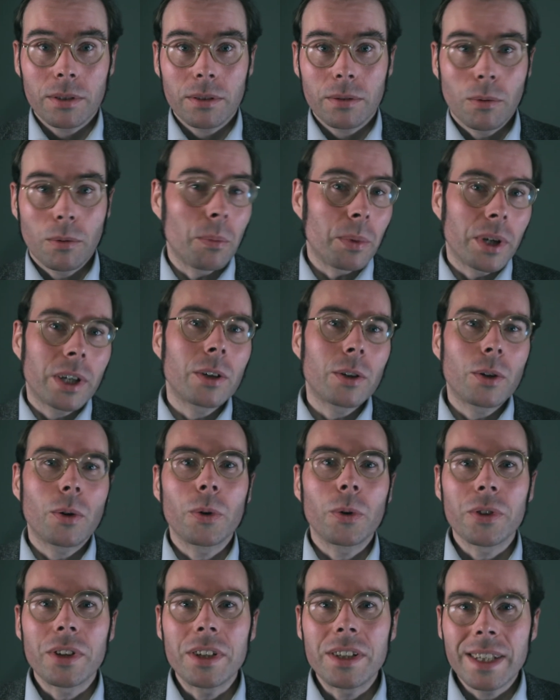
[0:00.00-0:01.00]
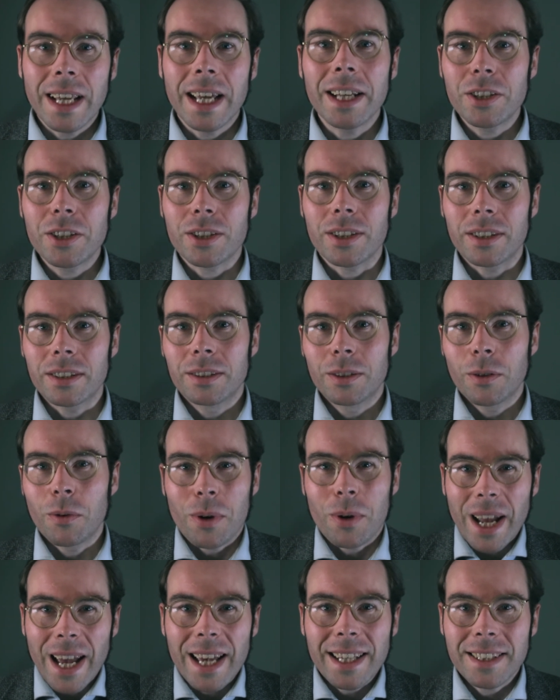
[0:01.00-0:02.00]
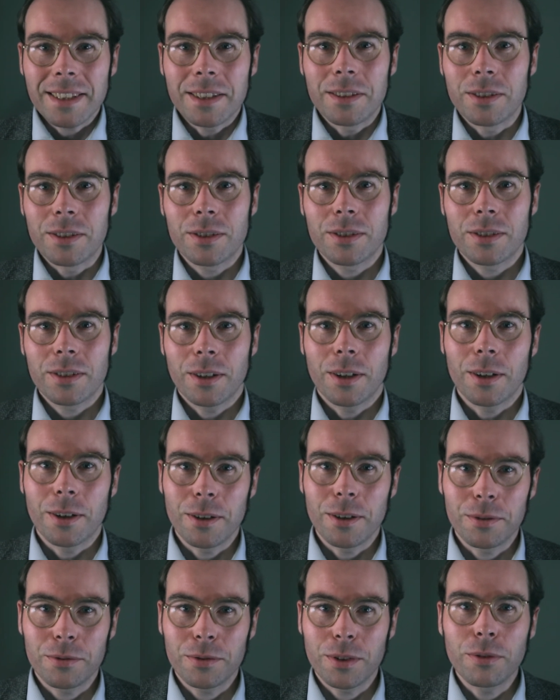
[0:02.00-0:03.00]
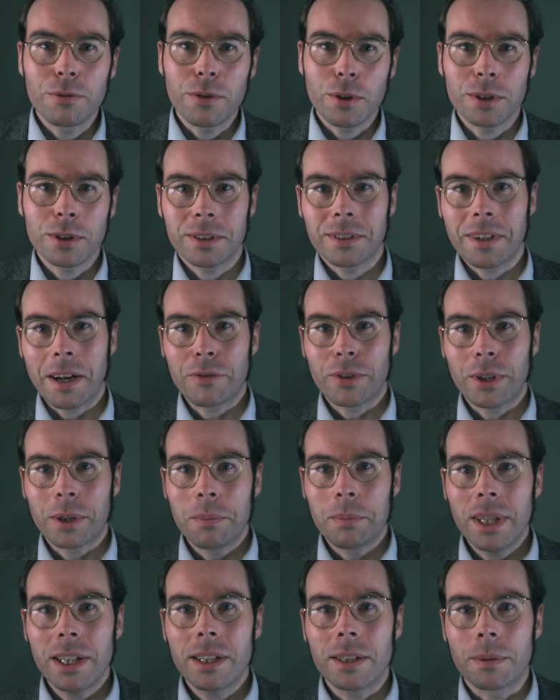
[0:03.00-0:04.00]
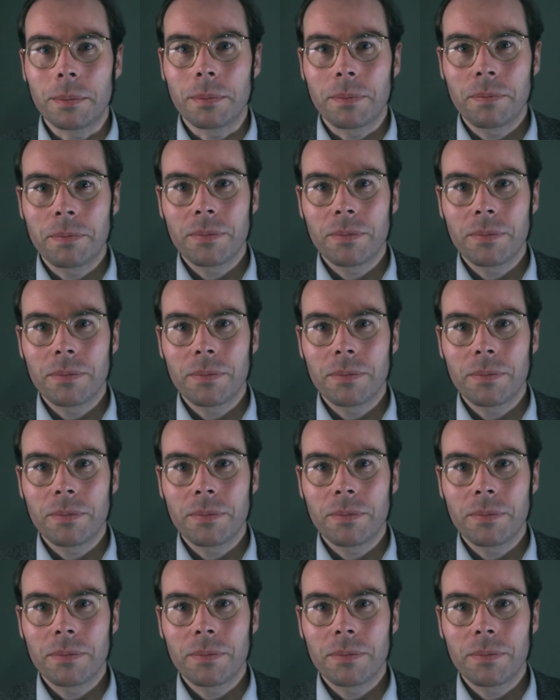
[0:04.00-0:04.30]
what we could call the nature or essence of the photographic medium.